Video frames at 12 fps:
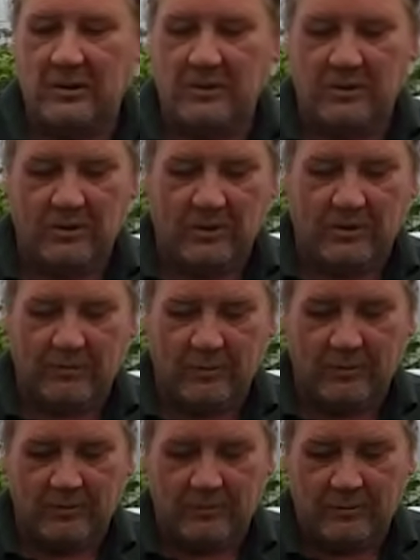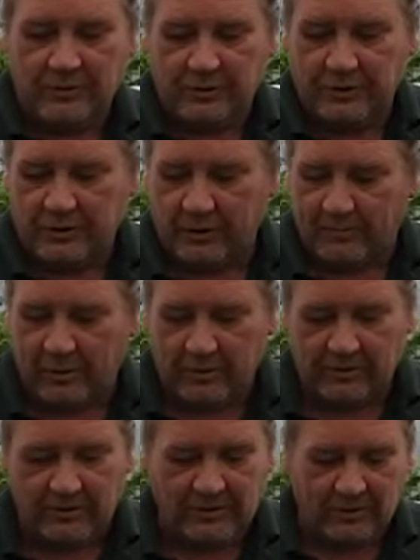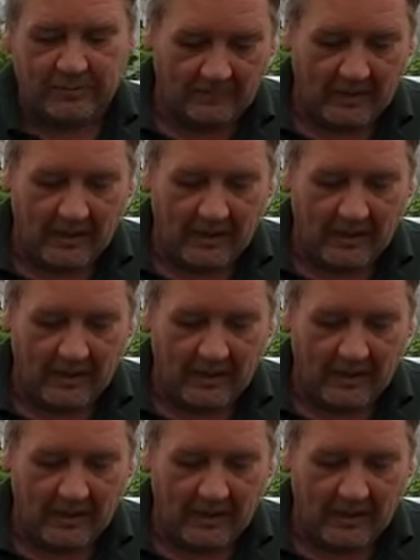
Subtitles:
So at the moment, we're just going to pot this up.